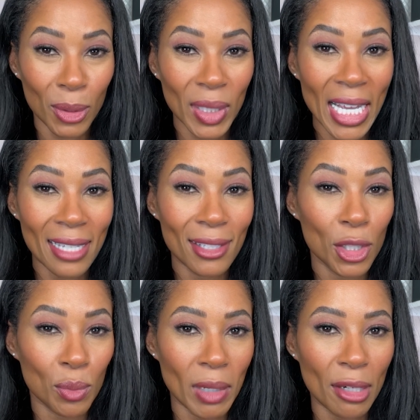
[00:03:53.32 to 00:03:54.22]
only has
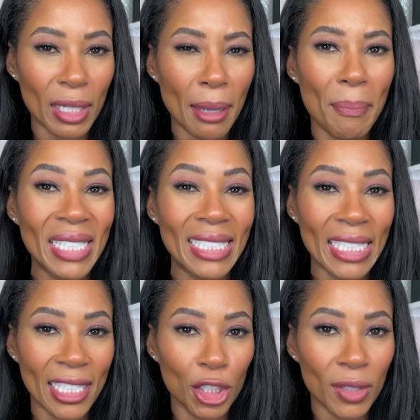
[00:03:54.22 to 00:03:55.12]
this rhetoric been
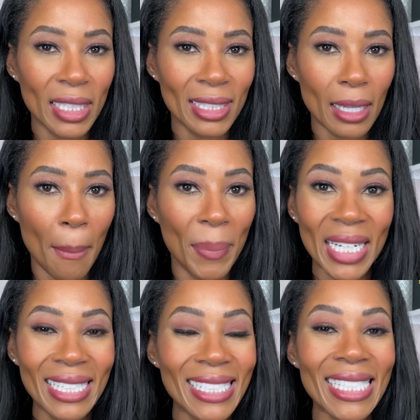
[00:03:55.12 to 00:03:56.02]
dangerous,
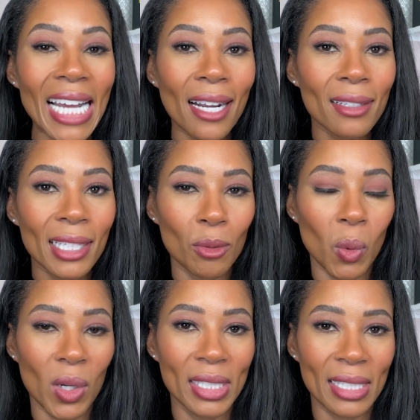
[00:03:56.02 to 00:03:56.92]
but it is entirely
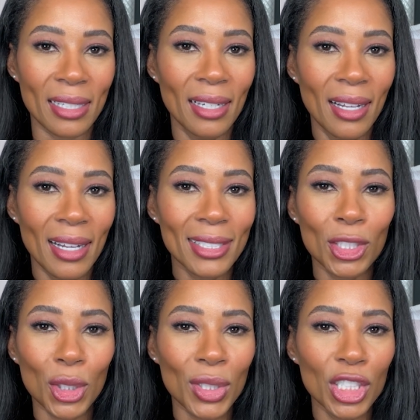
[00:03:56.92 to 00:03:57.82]
unwarranted. As
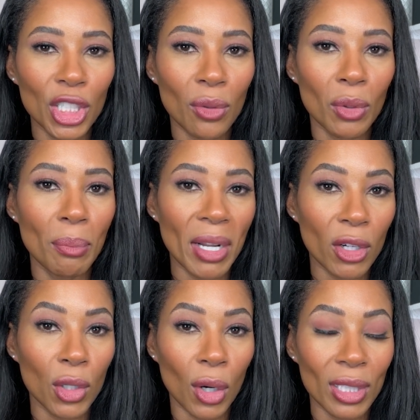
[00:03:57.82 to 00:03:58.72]
Attorney General
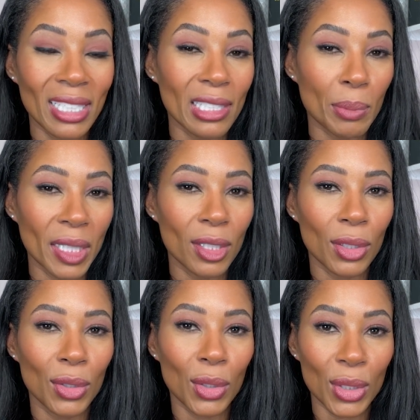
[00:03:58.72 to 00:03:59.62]
Merrick Garland explained
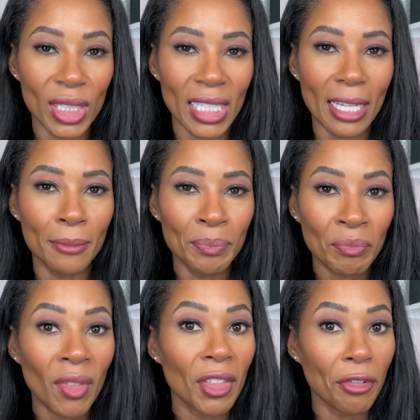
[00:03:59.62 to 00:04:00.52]
on Thursday, the